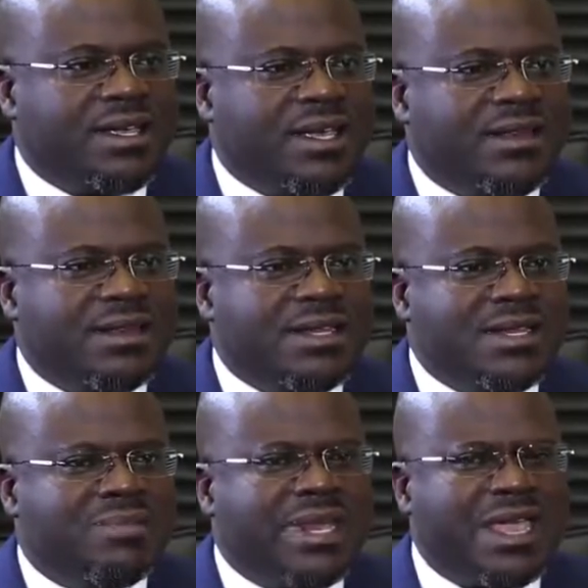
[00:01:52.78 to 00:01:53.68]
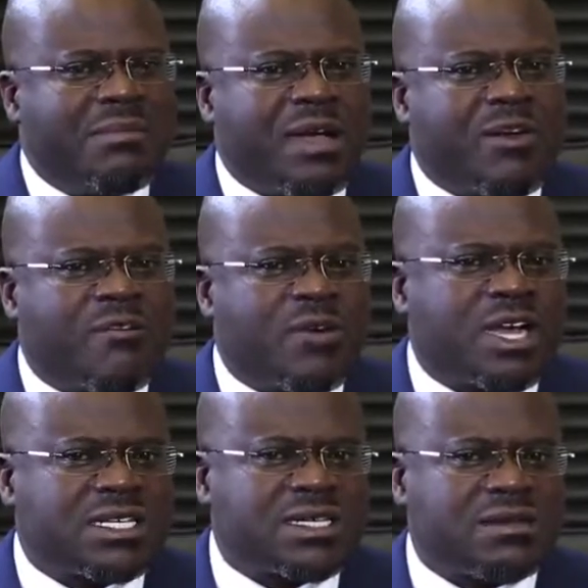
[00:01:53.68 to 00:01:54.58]
And it became our
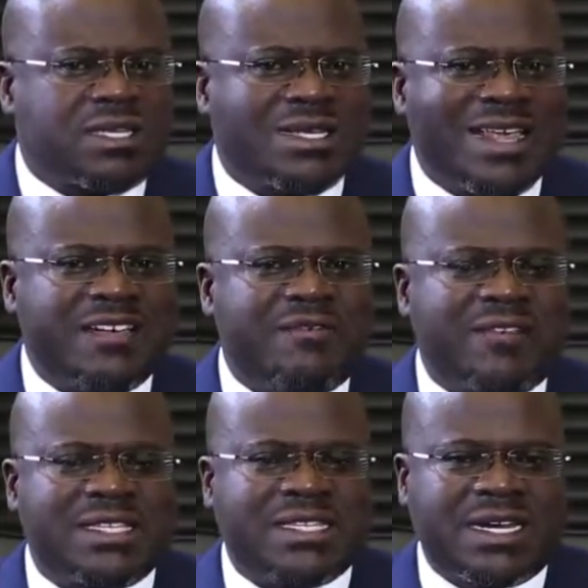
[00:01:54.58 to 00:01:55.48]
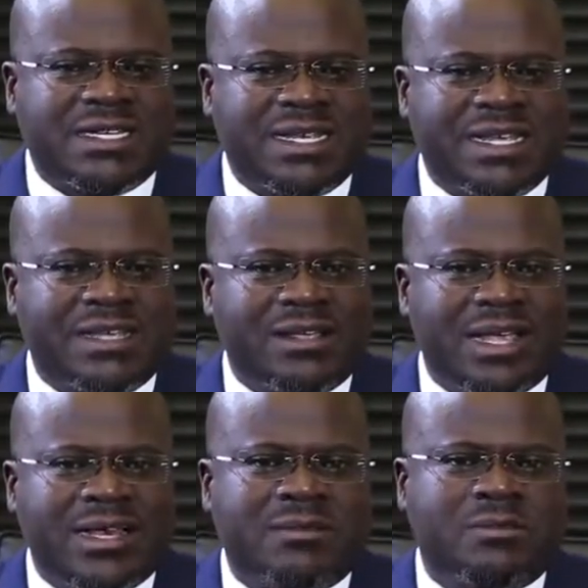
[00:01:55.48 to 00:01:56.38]
focus now that every Saturday
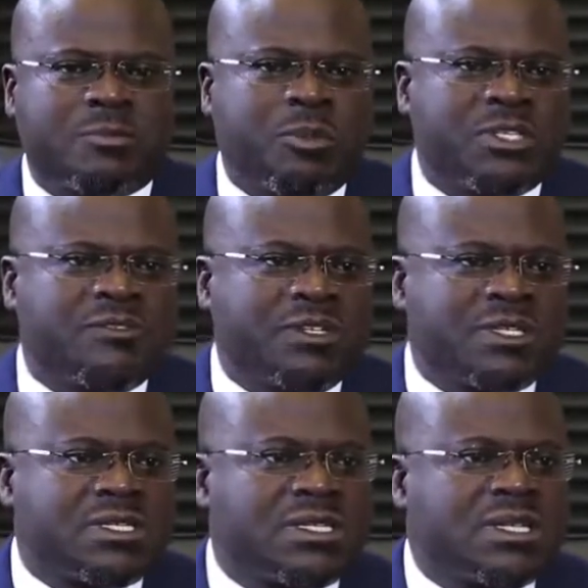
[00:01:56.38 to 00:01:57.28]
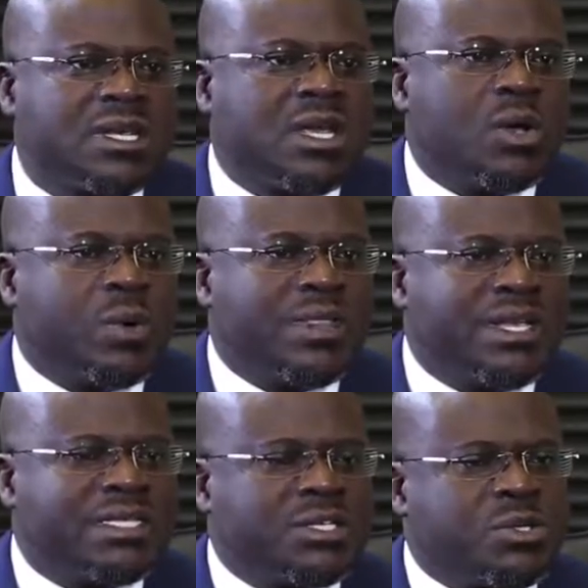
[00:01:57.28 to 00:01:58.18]
at sports fields, when
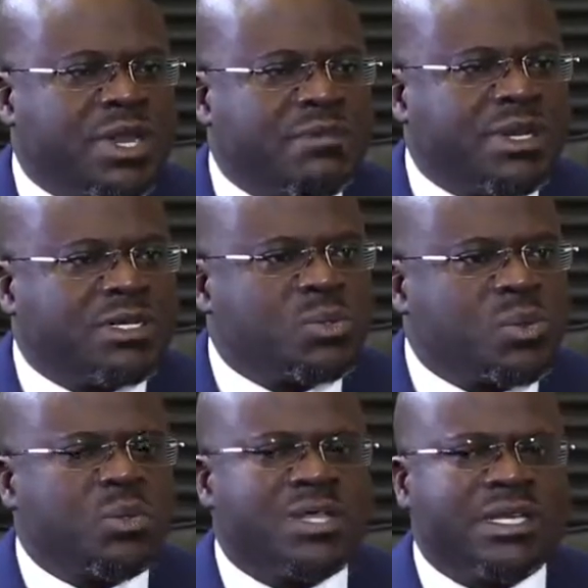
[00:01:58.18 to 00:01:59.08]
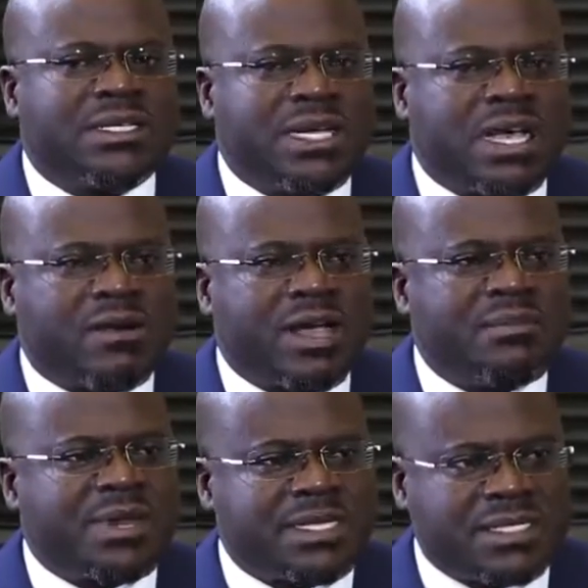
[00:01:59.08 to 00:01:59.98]
there is a tournament, we would then take our
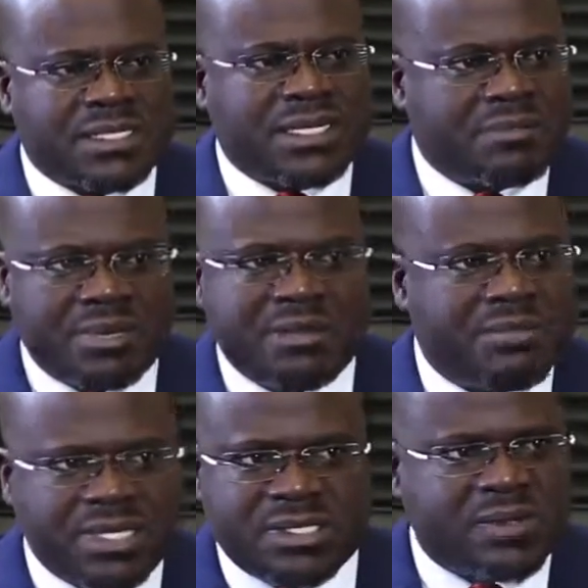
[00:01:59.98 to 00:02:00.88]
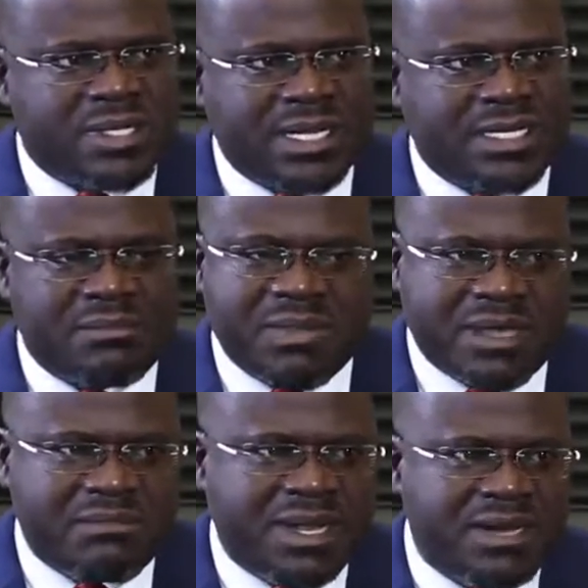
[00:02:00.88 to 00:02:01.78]
cameras and start being busy with that and
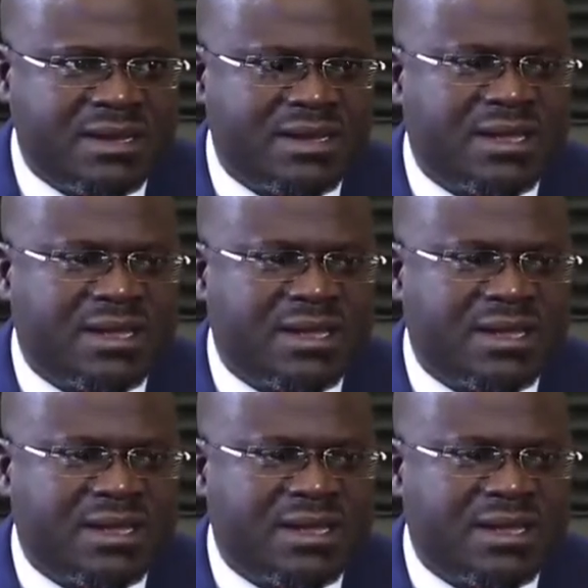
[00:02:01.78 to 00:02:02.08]
making money.